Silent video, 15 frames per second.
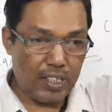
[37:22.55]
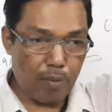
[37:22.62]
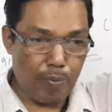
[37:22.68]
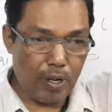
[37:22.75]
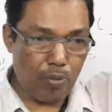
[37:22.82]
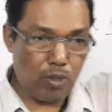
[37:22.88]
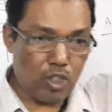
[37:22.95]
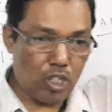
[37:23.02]

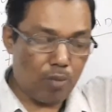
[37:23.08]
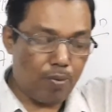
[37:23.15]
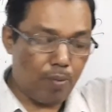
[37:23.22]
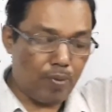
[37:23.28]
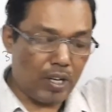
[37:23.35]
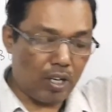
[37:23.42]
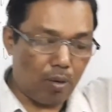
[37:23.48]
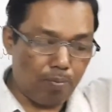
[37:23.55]
permission from
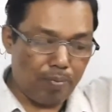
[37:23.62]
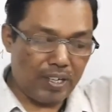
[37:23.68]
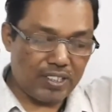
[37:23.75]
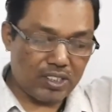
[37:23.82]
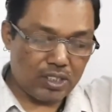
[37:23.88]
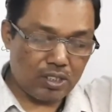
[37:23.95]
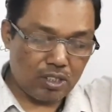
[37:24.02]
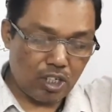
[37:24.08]
the
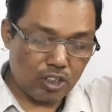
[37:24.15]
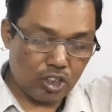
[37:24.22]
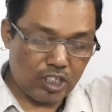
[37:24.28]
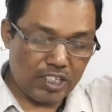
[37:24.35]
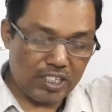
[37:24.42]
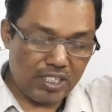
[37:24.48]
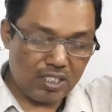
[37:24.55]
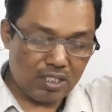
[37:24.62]
government's
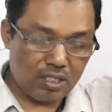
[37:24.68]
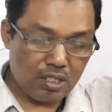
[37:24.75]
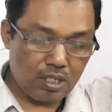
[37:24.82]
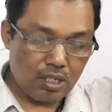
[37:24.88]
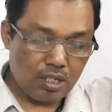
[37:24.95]
authorities.